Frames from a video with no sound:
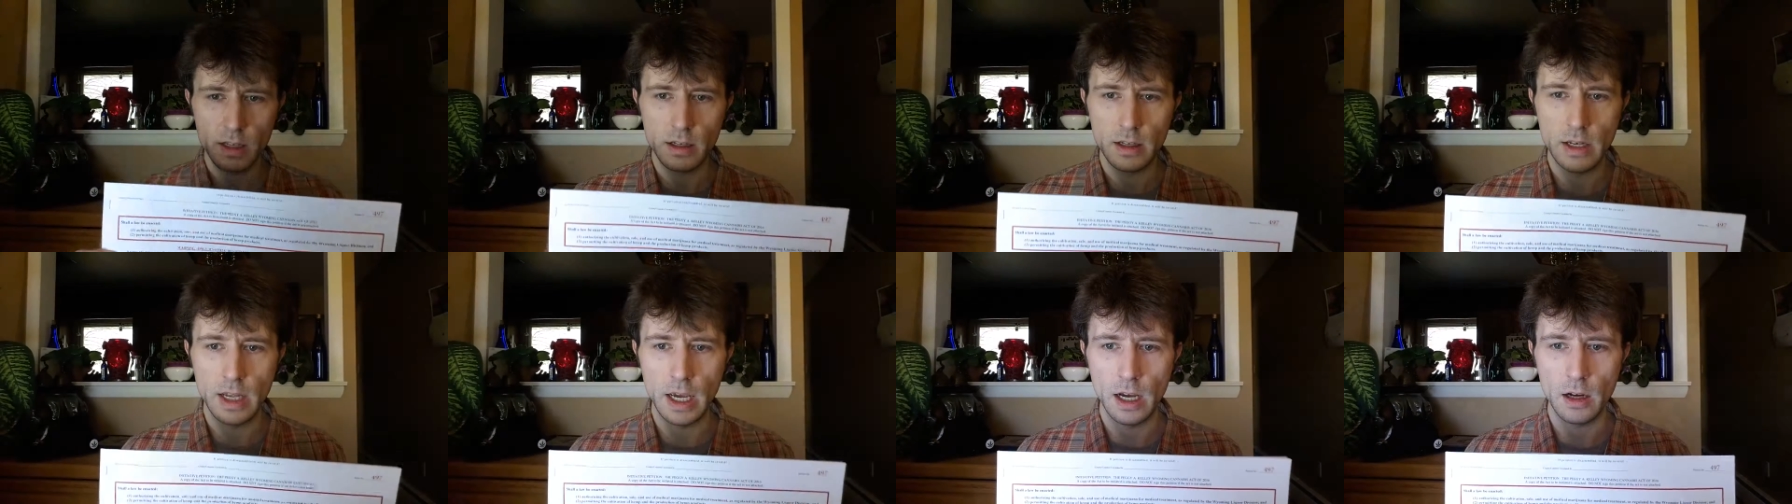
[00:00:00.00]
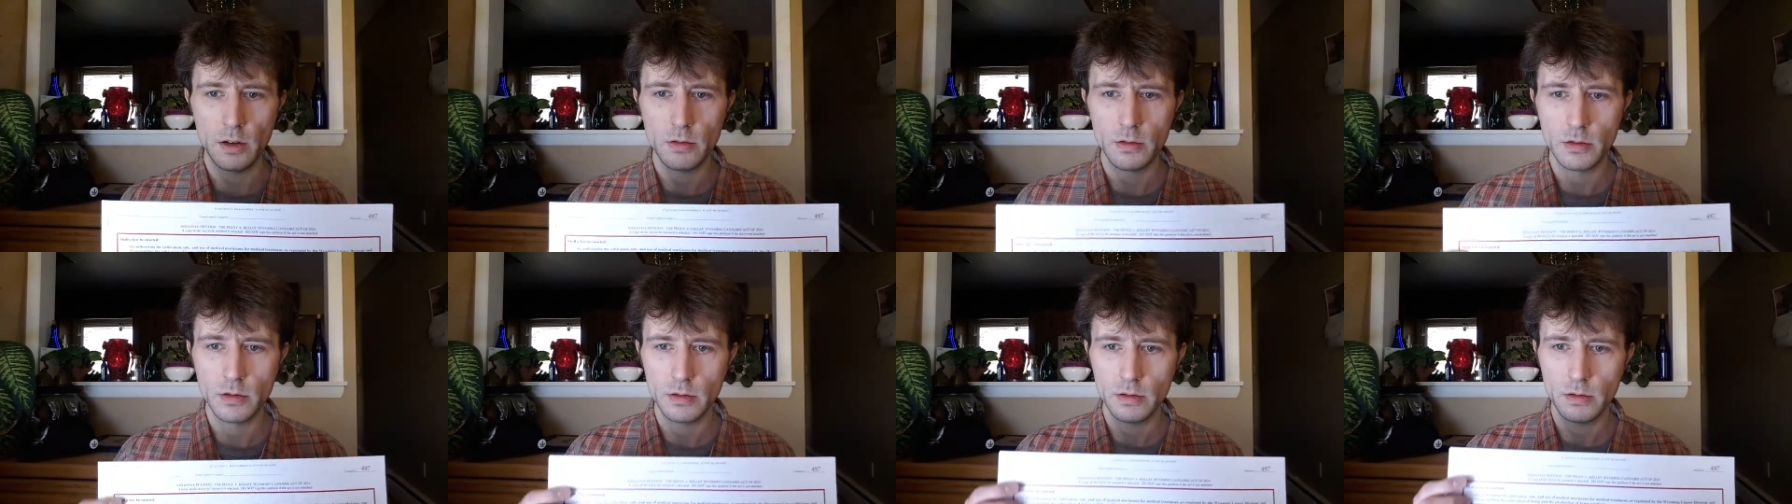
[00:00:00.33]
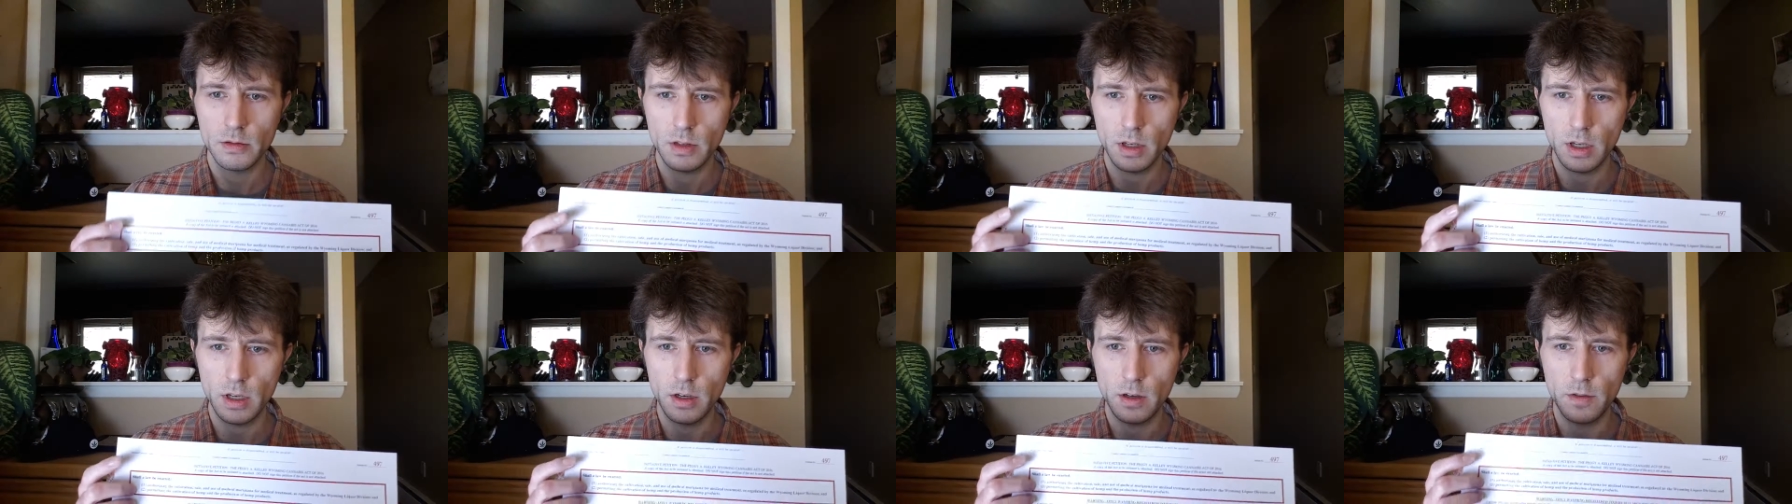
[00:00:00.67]
Now,
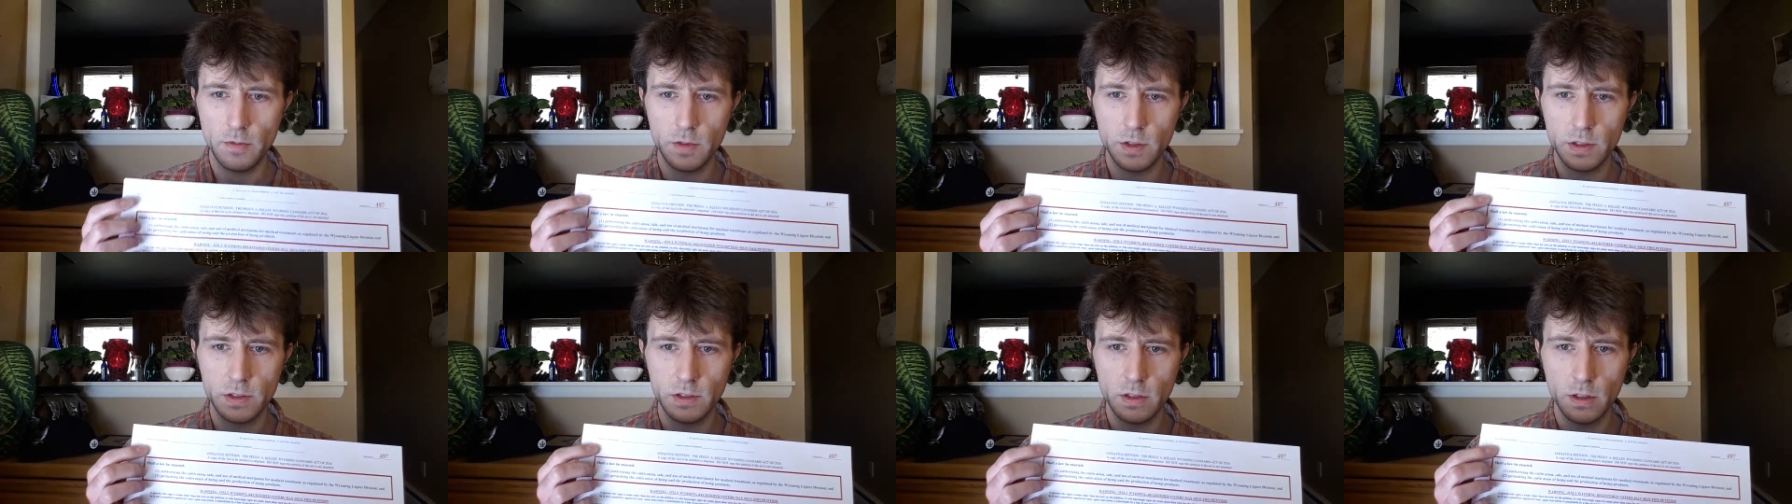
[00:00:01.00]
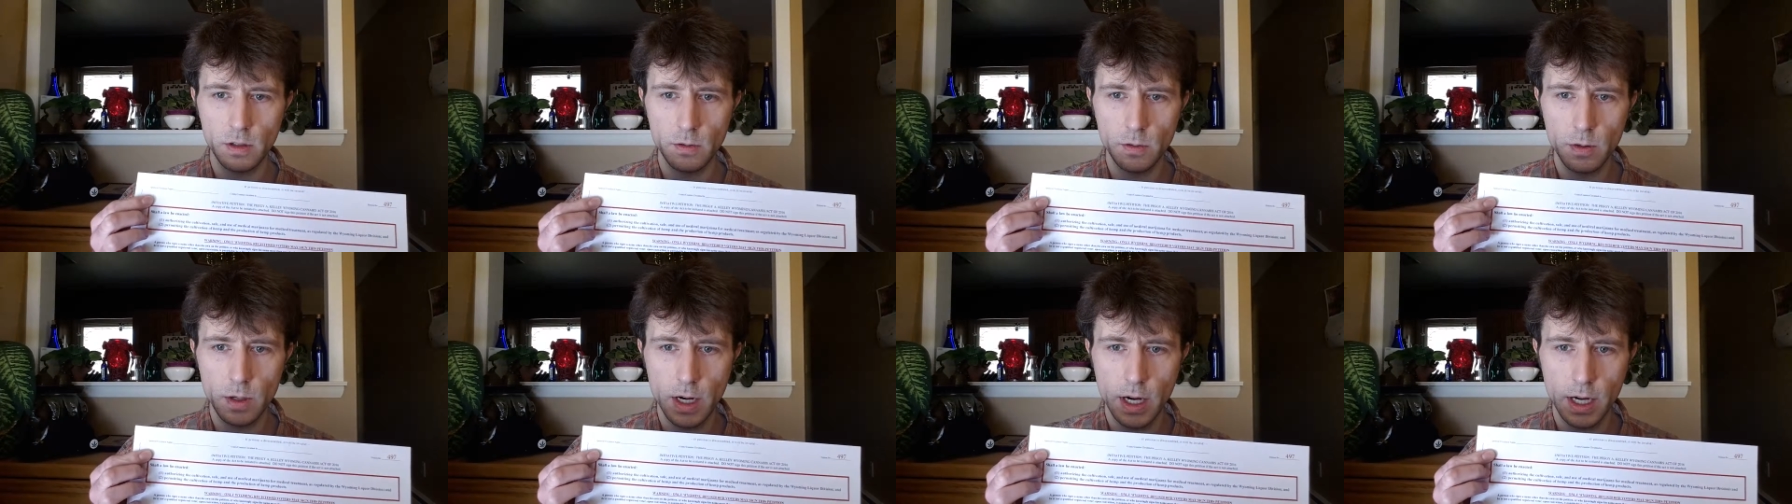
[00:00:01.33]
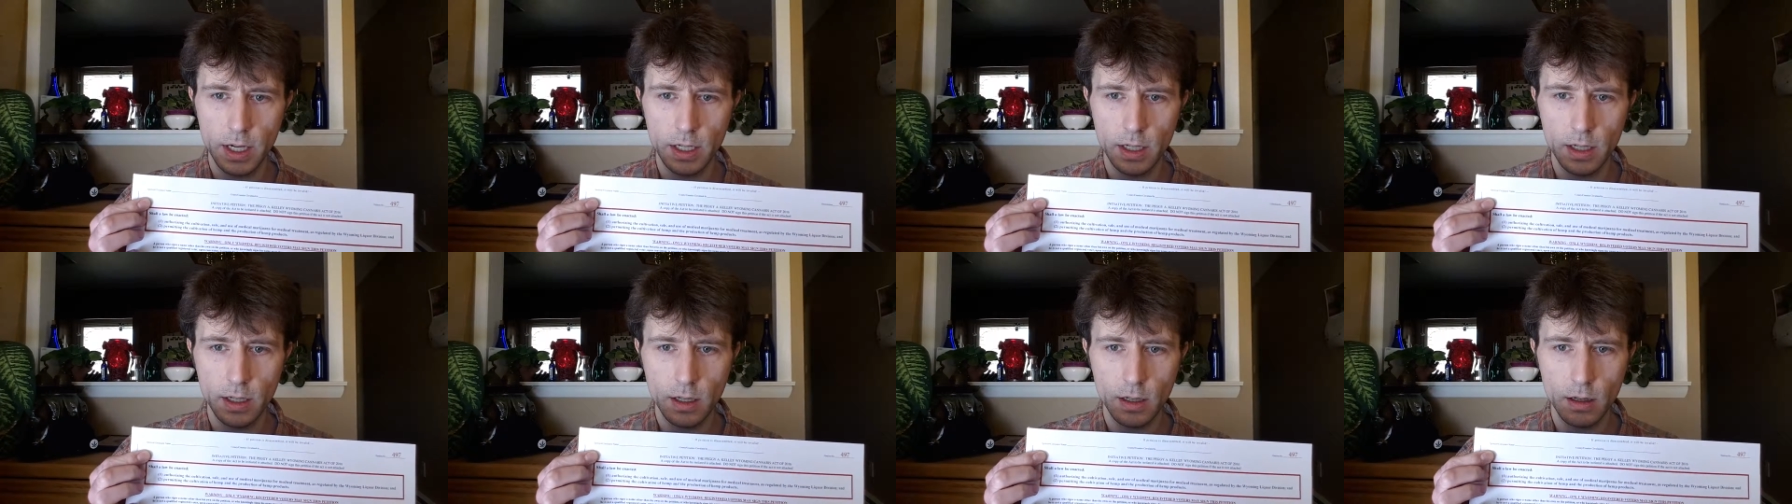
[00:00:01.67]
if you see
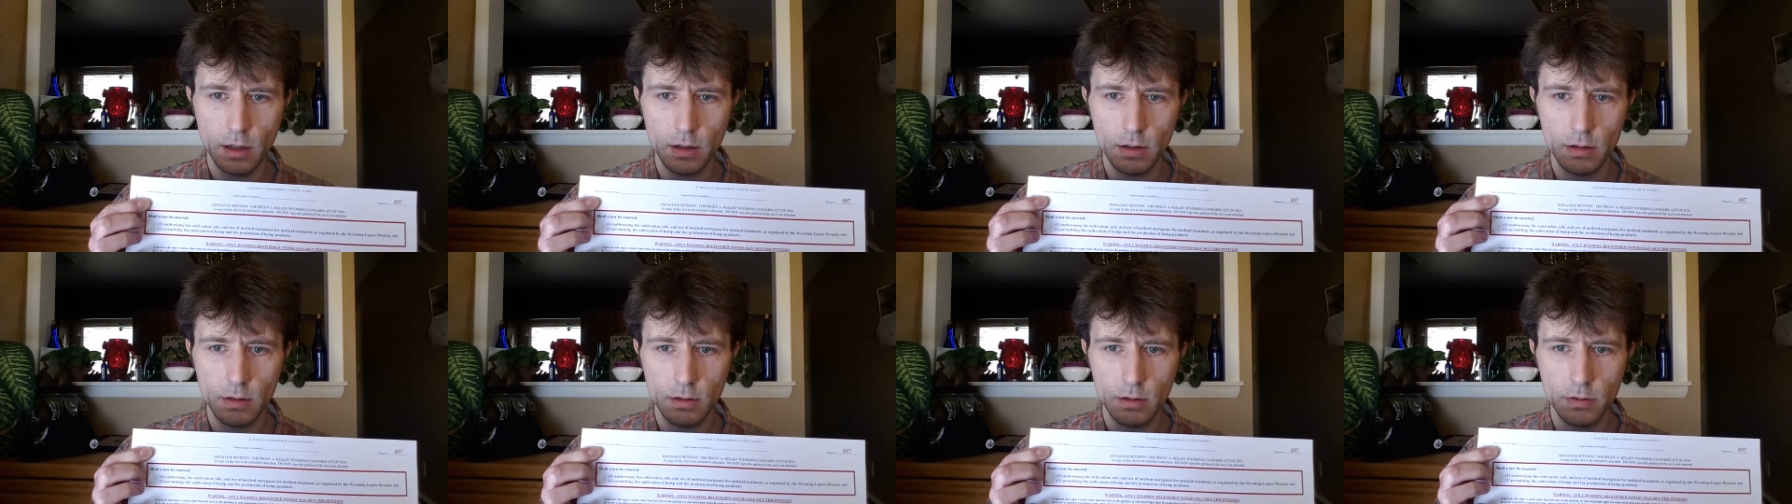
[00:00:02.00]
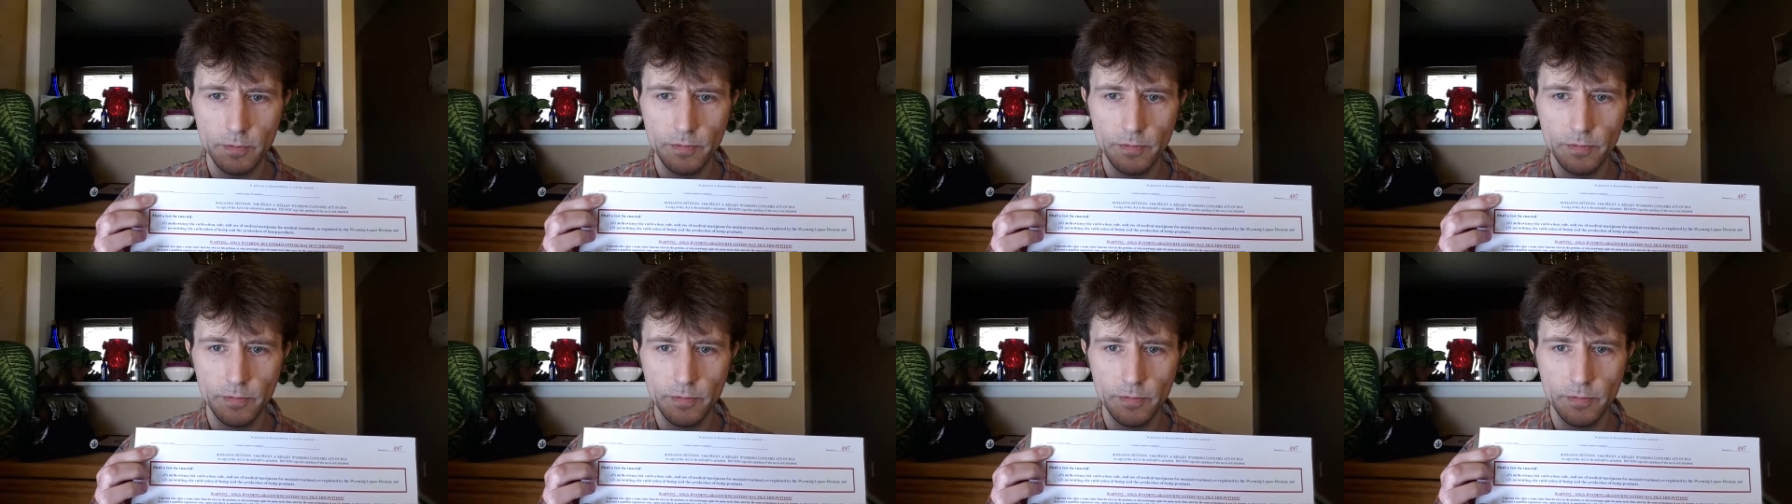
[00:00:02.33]
right here,